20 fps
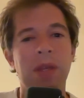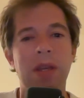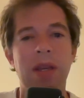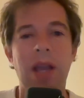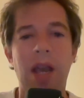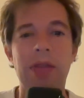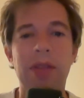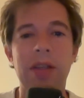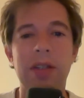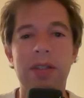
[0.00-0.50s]

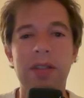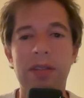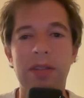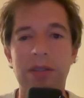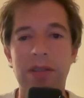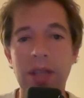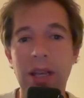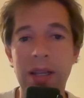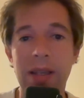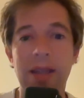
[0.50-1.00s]
And the
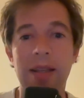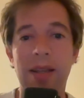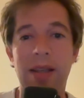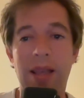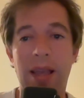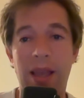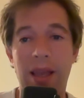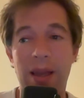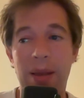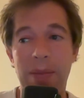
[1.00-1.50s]
second
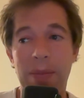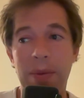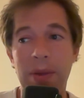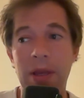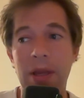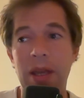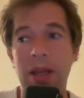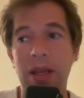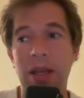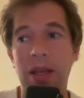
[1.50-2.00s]
camp
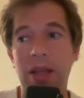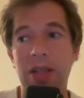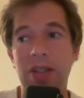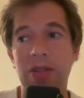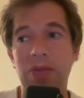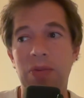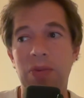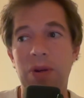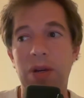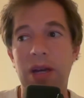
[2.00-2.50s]

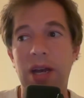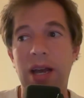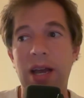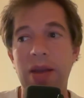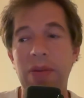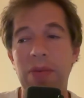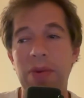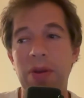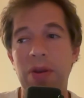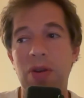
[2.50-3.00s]
is what
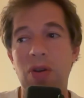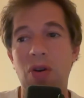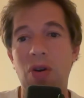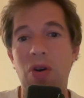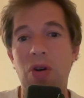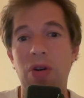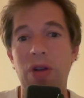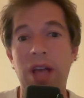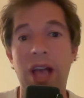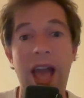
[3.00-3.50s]
I would
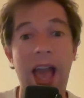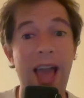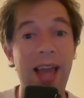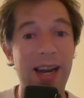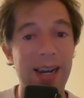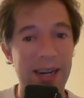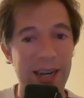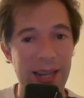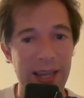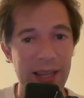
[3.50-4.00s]
call
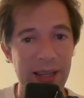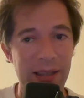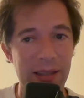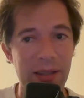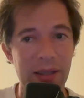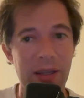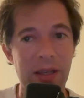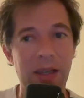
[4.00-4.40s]
editing,